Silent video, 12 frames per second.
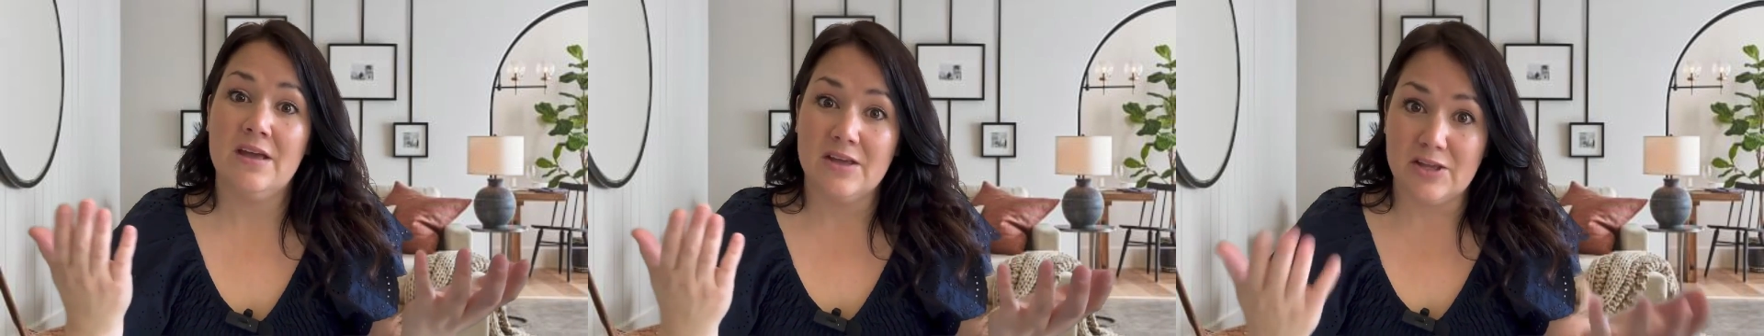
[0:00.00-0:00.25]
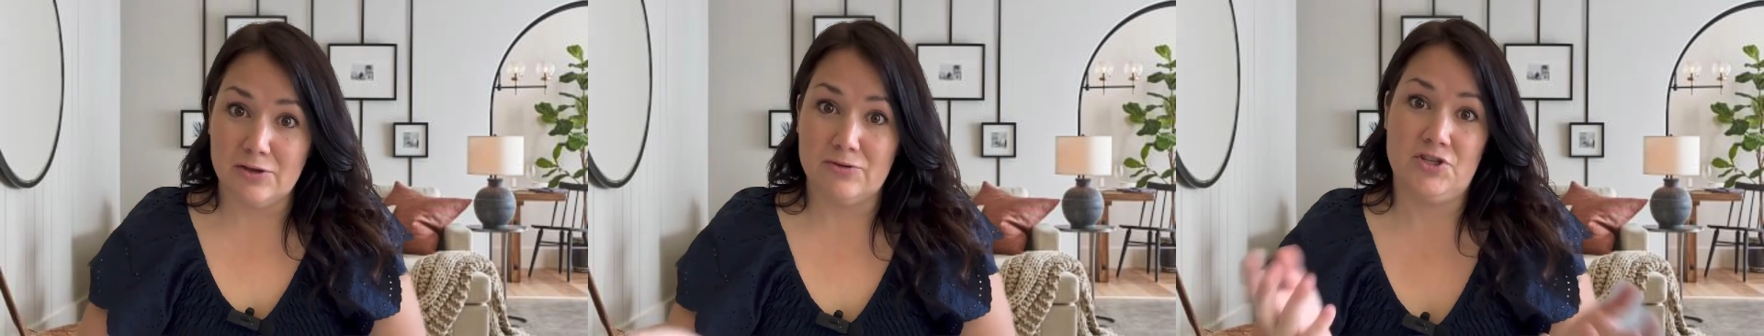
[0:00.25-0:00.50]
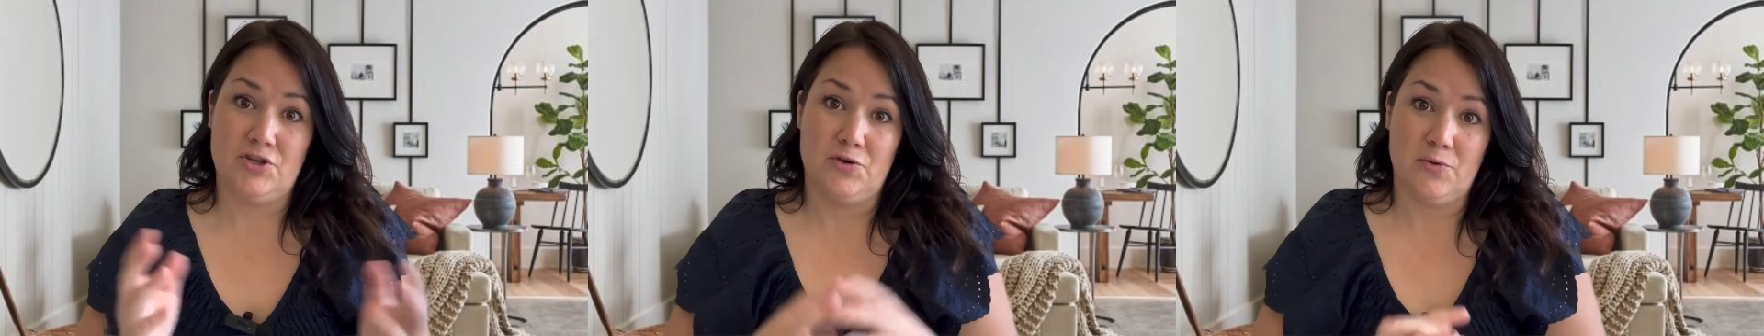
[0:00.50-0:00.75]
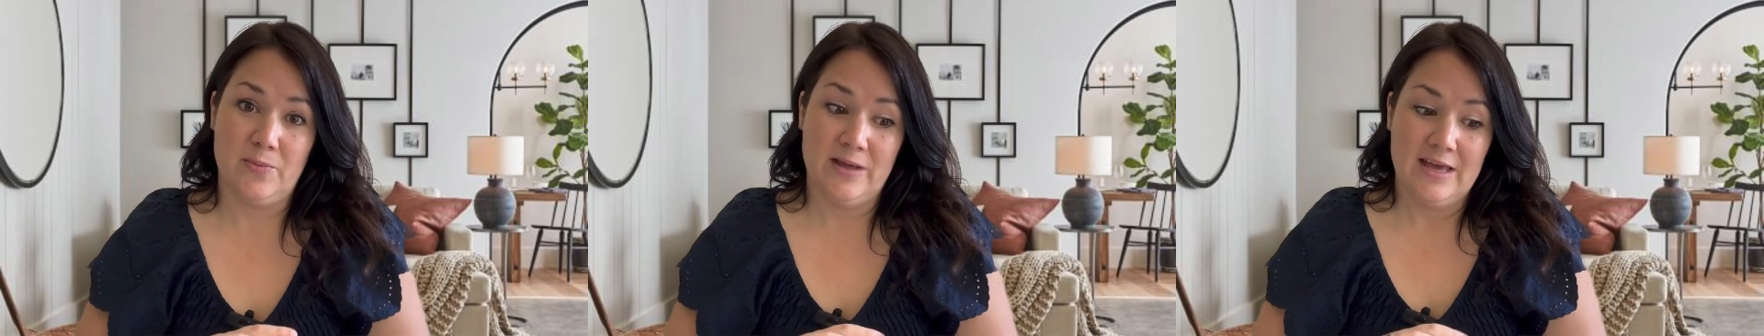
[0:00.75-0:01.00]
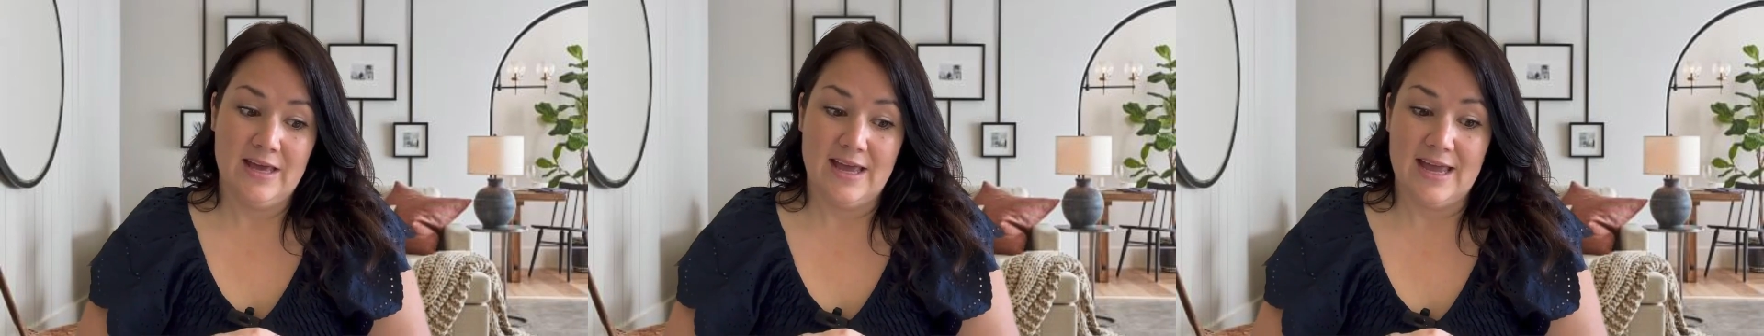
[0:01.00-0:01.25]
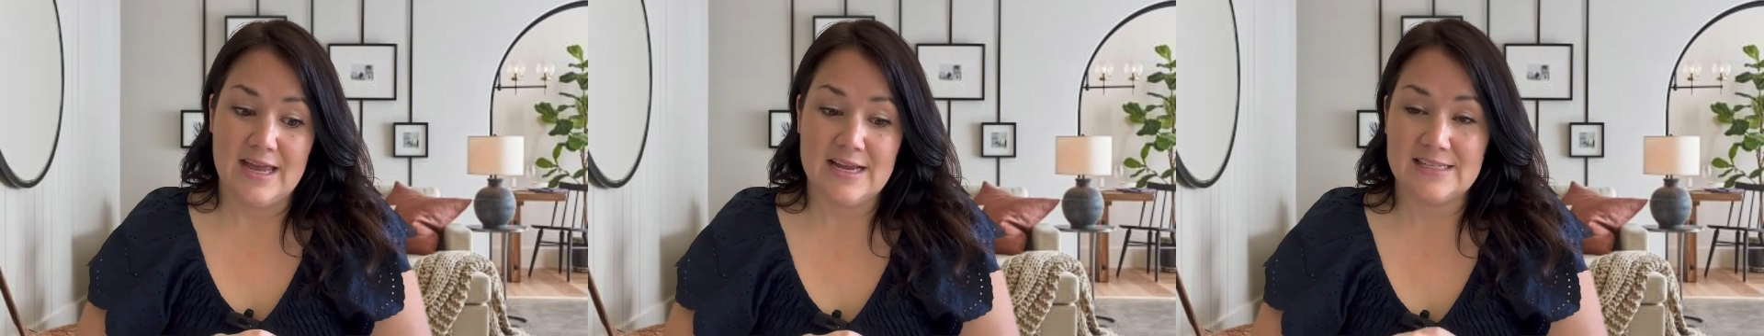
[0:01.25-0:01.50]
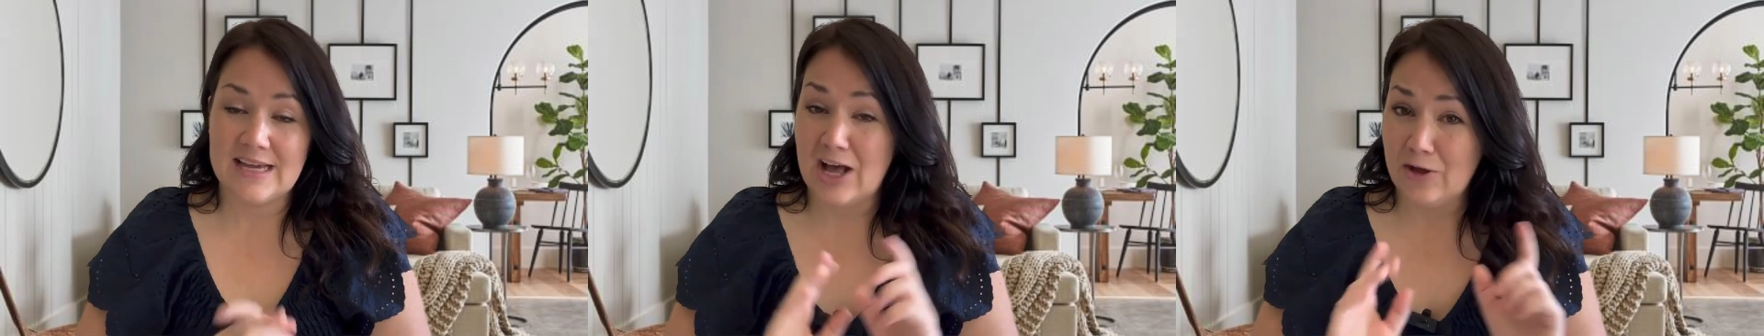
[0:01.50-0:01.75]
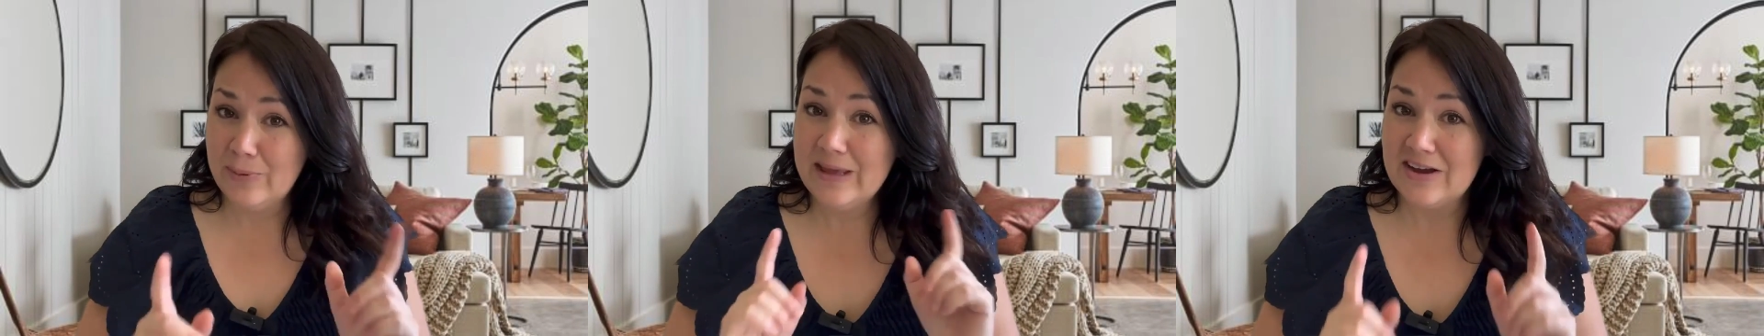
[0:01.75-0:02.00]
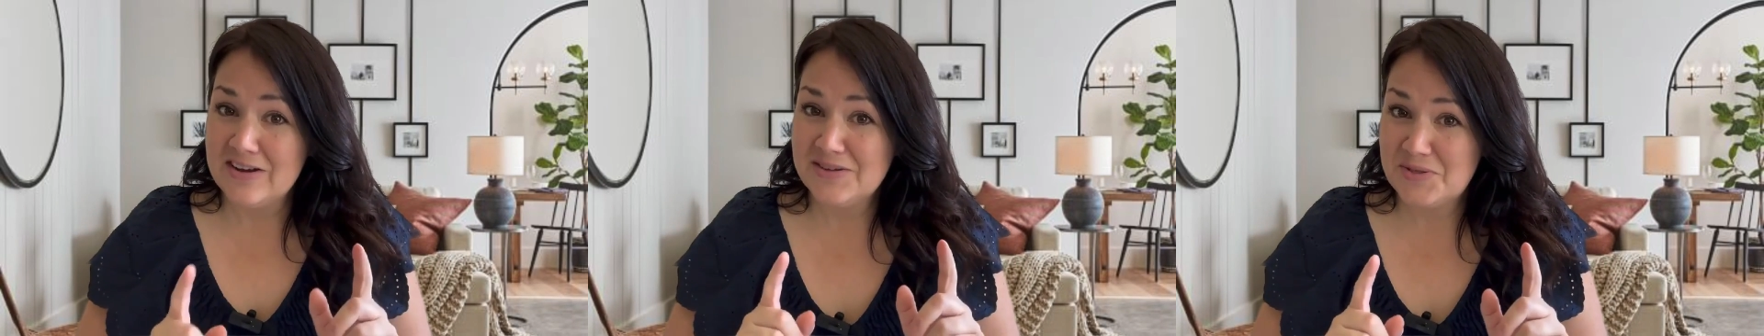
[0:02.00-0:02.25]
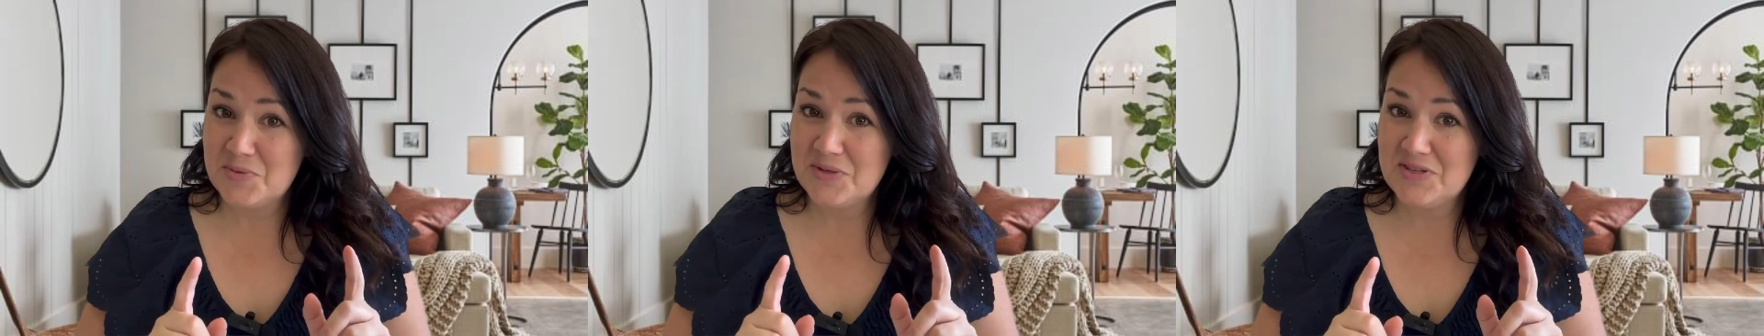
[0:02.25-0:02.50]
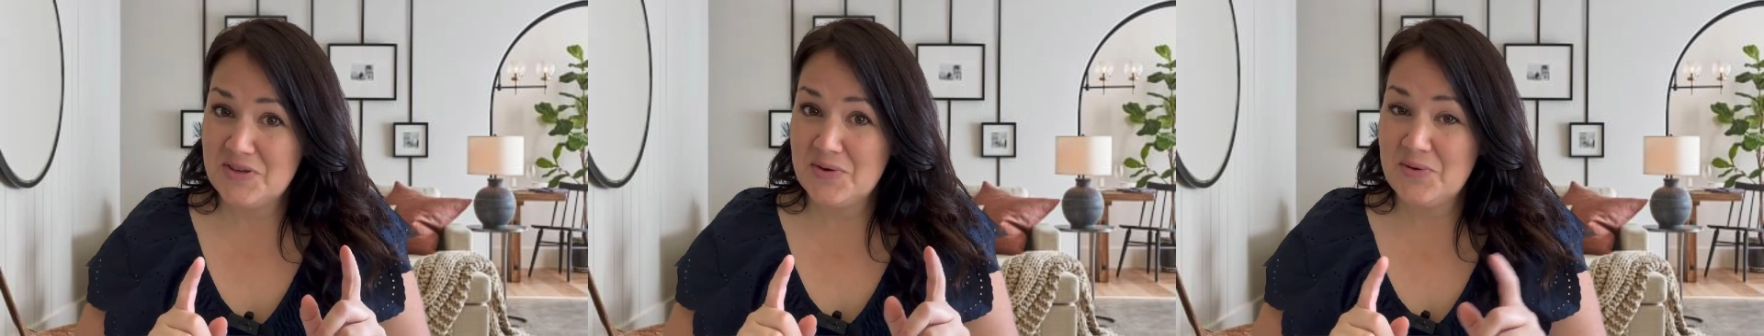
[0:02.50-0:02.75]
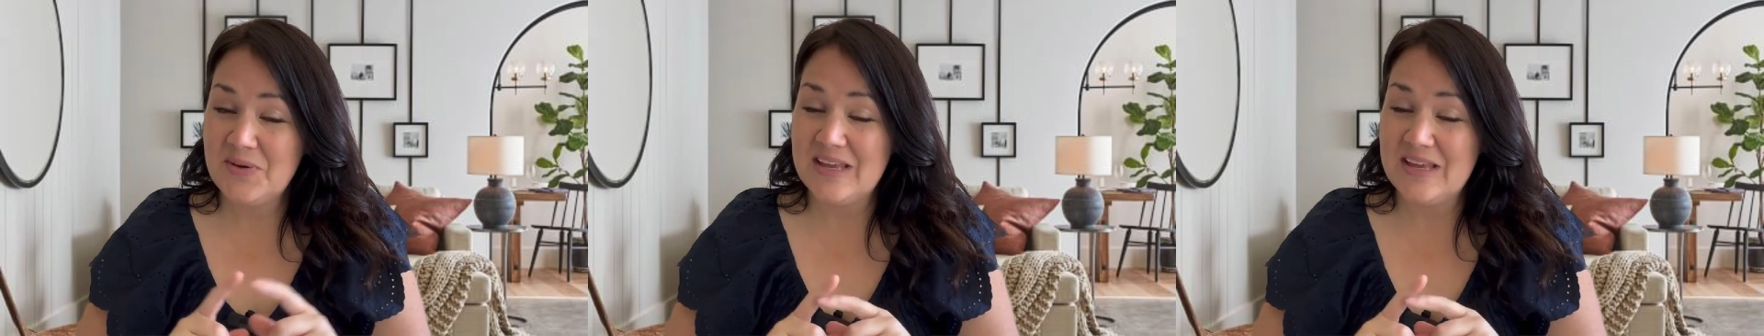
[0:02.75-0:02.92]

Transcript: YouTube. And I'll be honest with you,